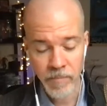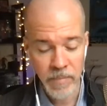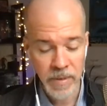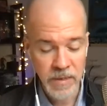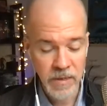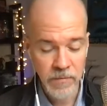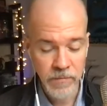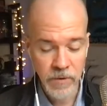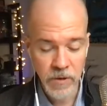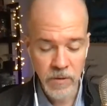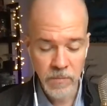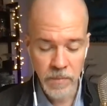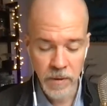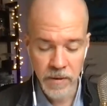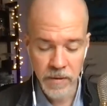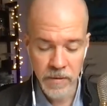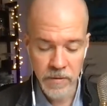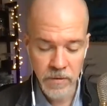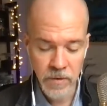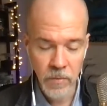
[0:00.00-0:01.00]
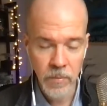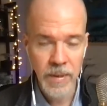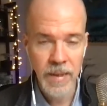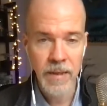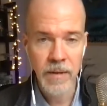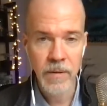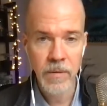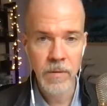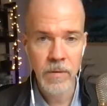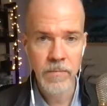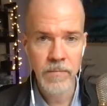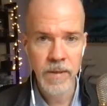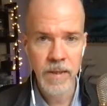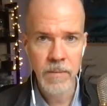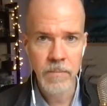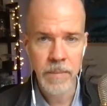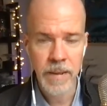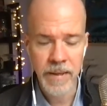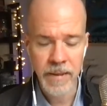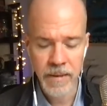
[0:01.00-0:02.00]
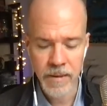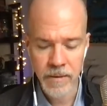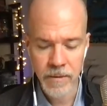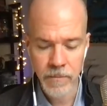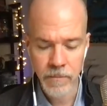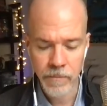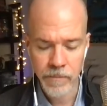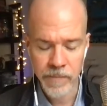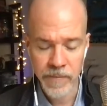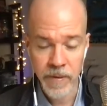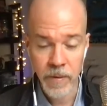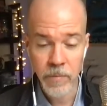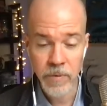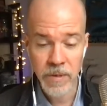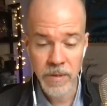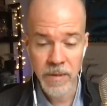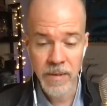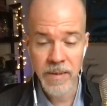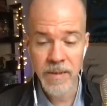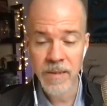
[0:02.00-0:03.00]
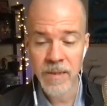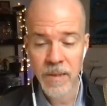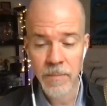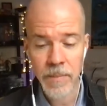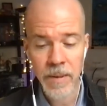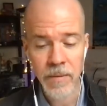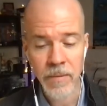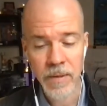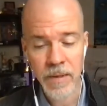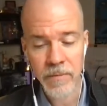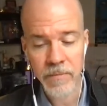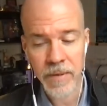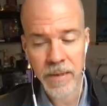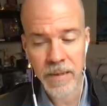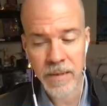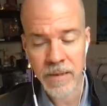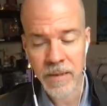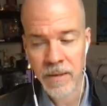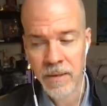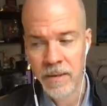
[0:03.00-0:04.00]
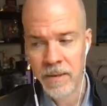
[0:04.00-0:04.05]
means the first part of the show, we got to do the feedback. And there was a decent amount of it.